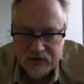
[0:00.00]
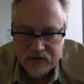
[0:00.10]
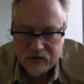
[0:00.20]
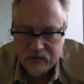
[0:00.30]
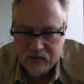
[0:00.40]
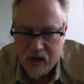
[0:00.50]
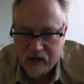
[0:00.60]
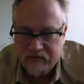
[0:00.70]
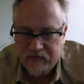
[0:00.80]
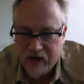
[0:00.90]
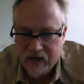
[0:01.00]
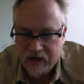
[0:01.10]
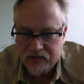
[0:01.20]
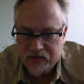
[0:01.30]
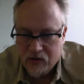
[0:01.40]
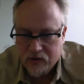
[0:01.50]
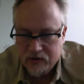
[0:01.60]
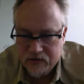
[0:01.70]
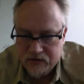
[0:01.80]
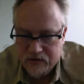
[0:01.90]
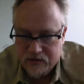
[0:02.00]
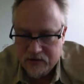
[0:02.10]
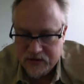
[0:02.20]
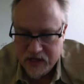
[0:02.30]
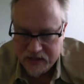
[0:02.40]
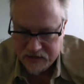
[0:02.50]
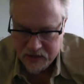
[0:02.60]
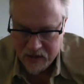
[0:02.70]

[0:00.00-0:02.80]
your log file states